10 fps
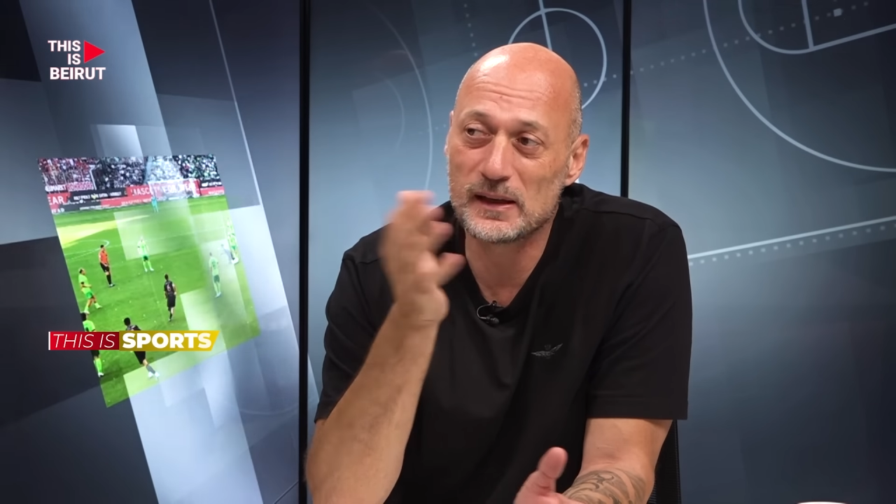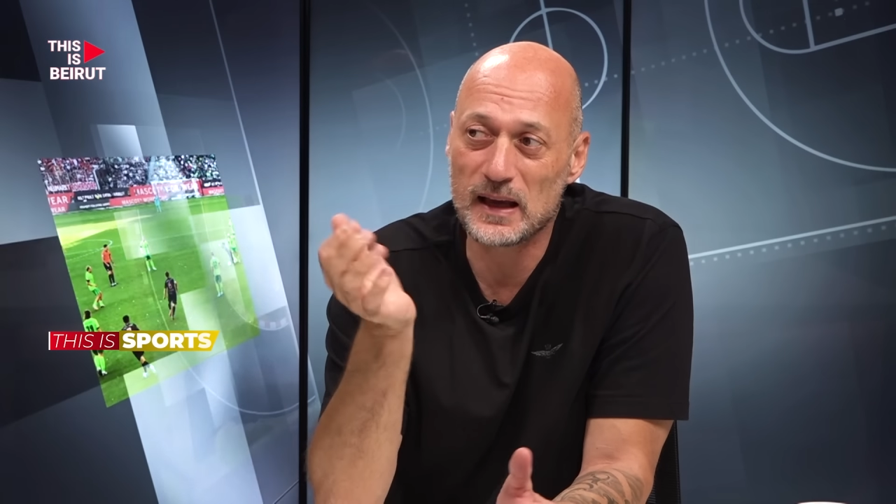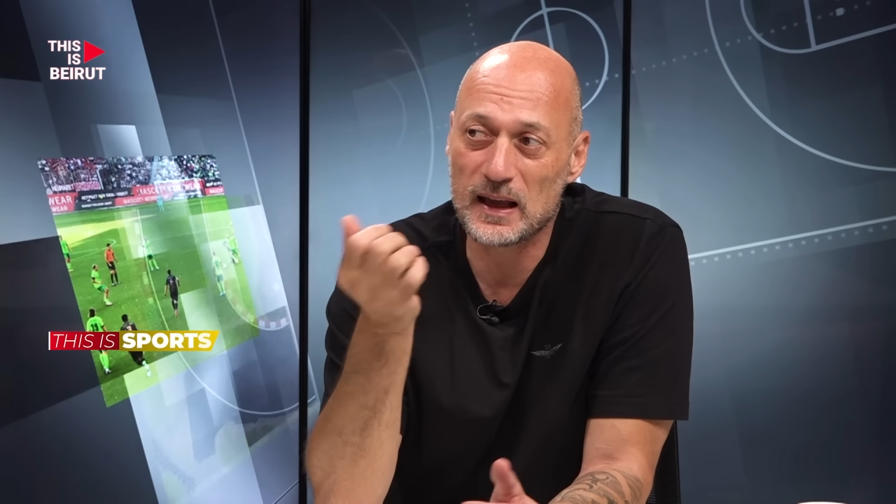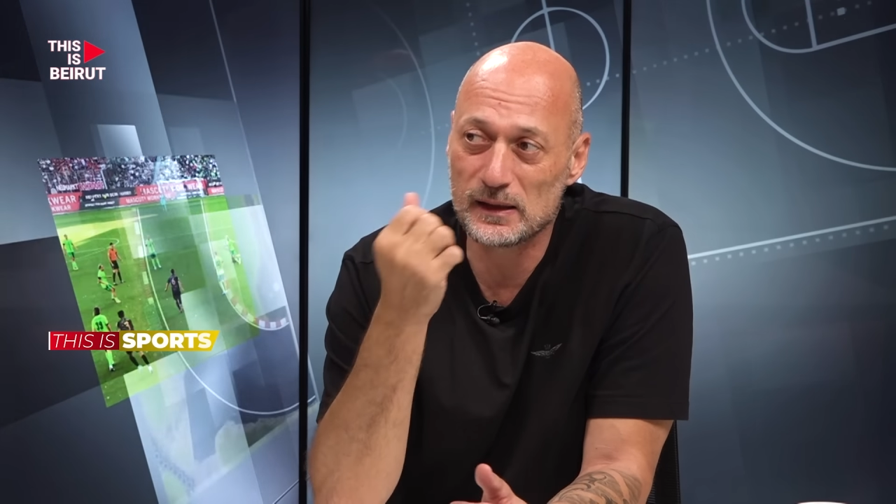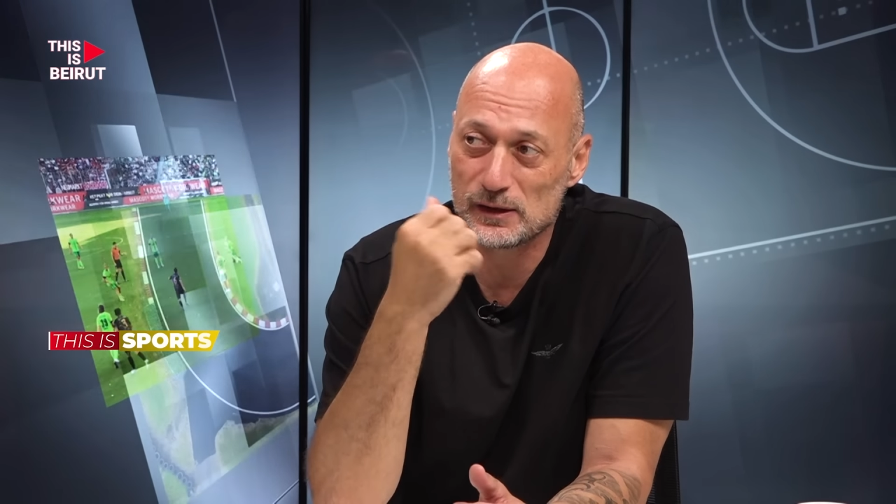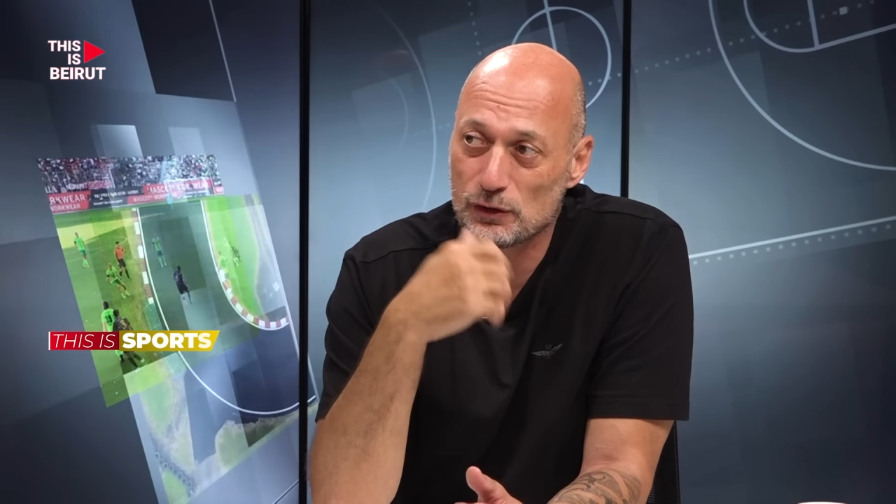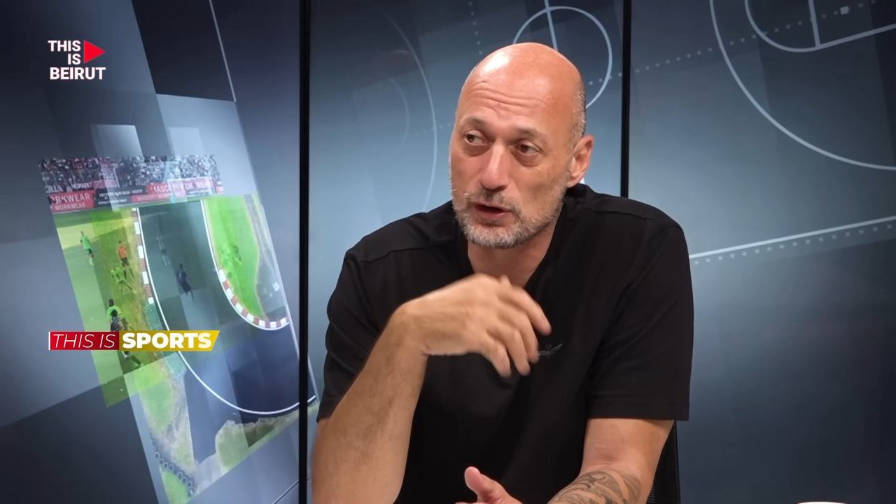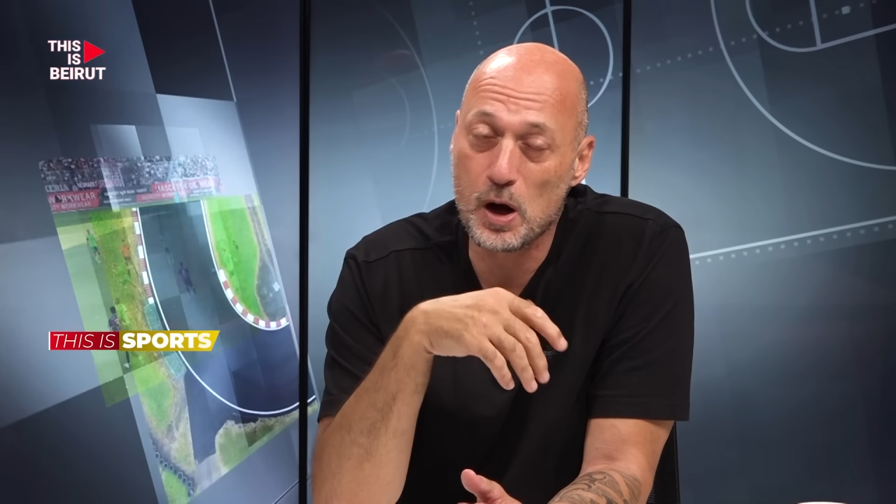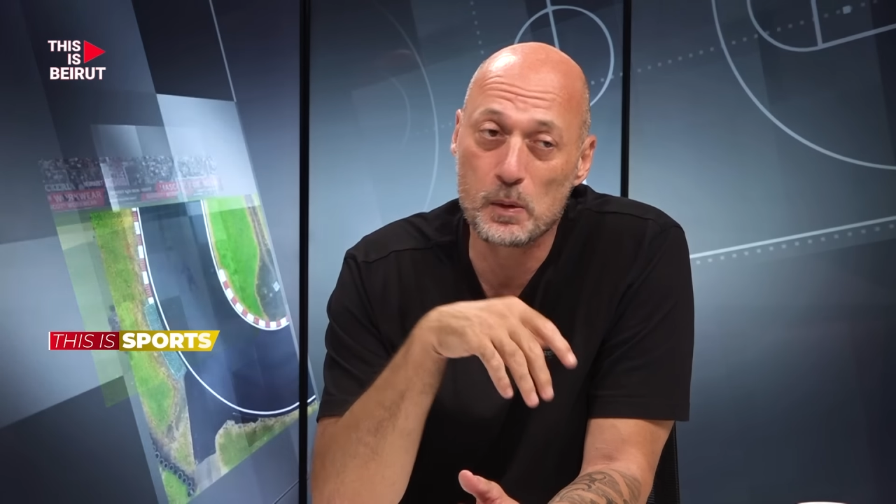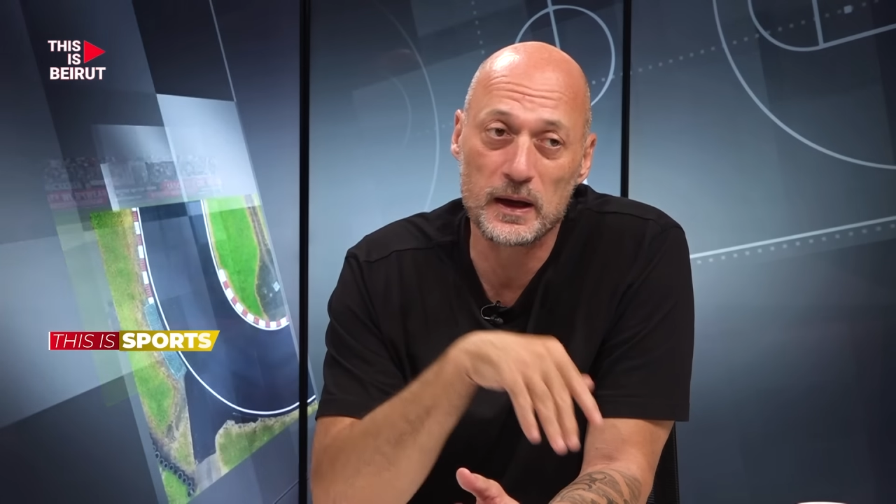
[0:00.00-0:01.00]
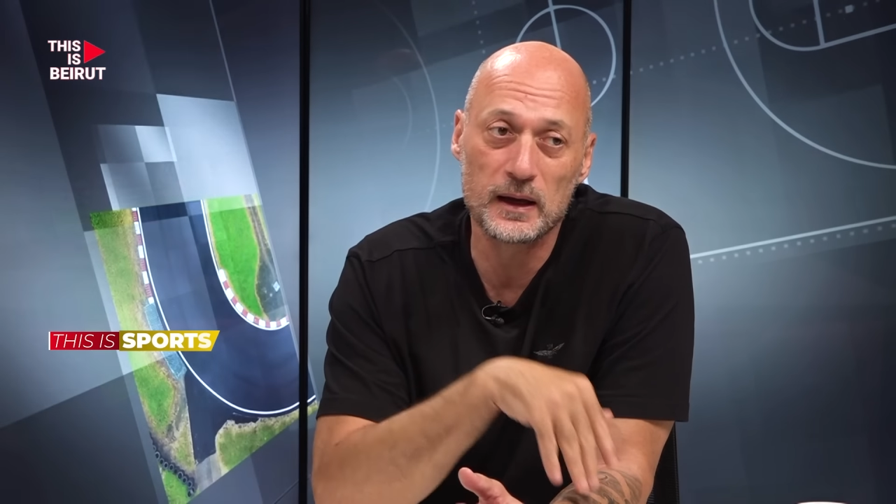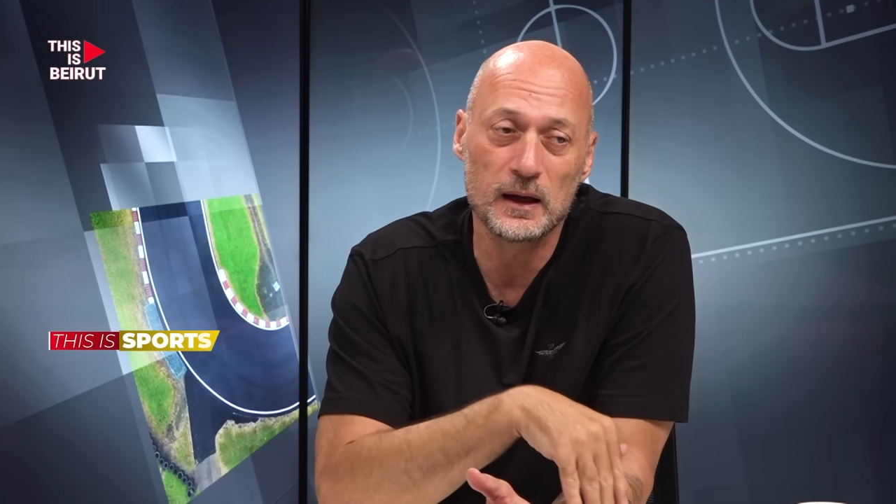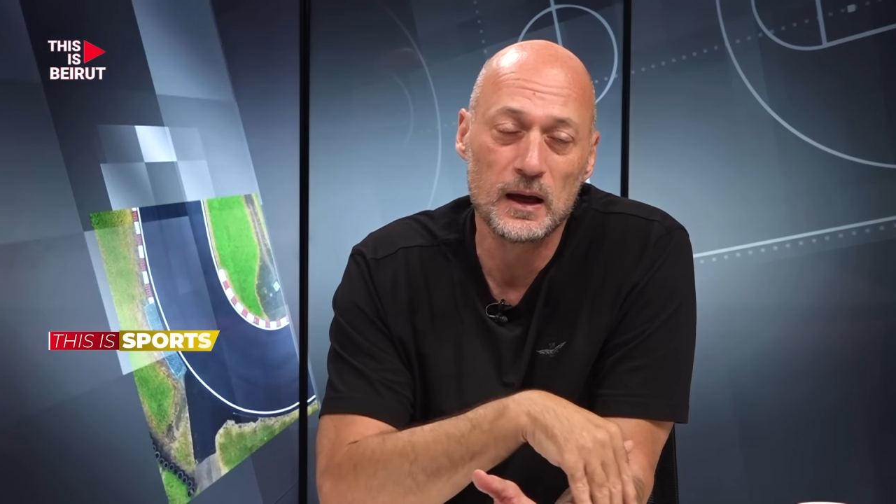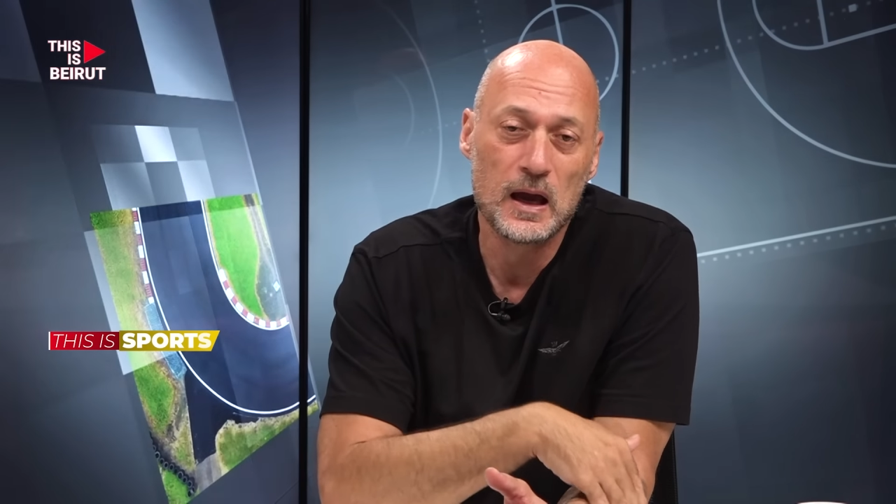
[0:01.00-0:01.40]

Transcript: talents growing.